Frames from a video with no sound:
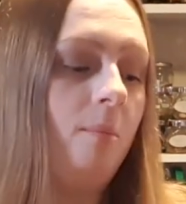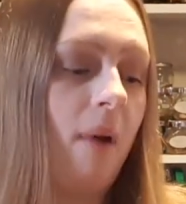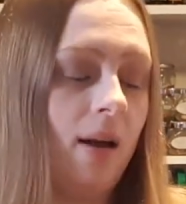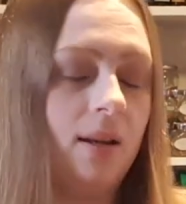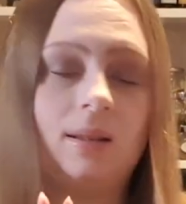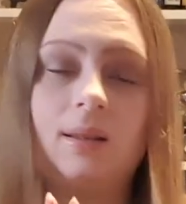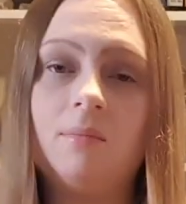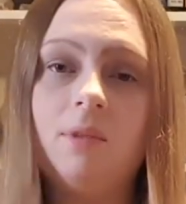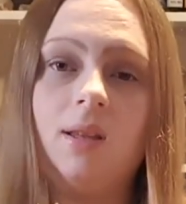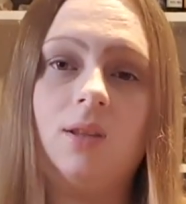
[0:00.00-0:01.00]
But it's
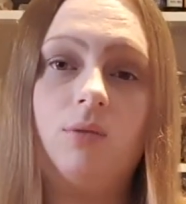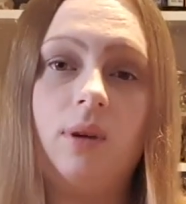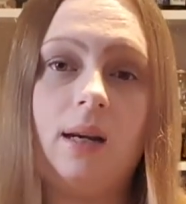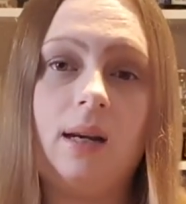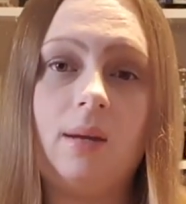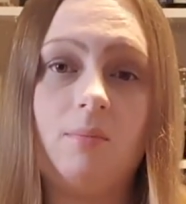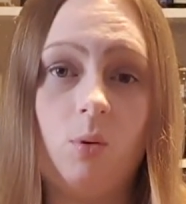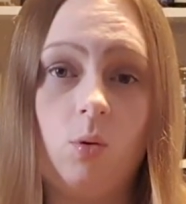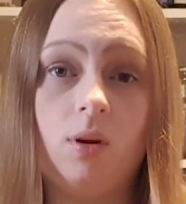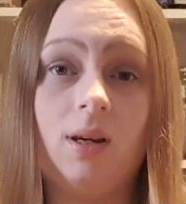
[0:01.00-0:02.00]
something that's really
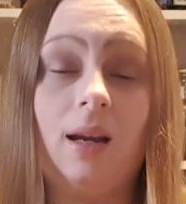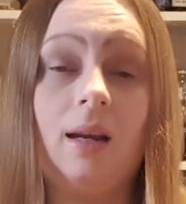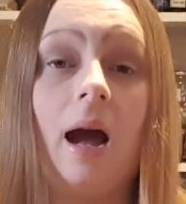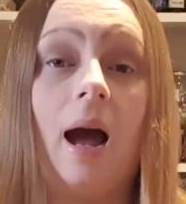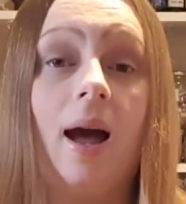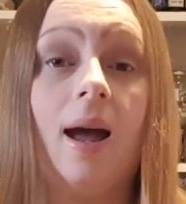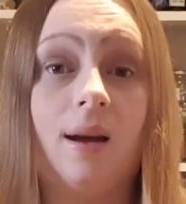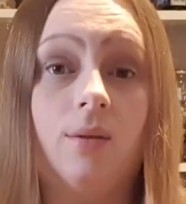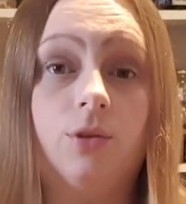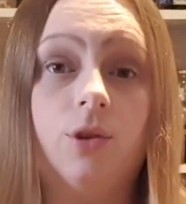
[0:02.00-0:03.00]
important in our
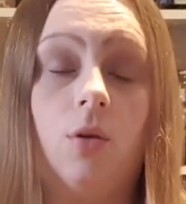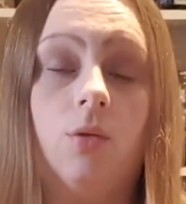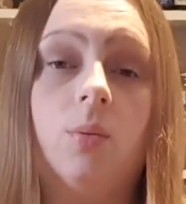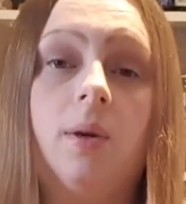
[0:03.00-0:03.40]
household.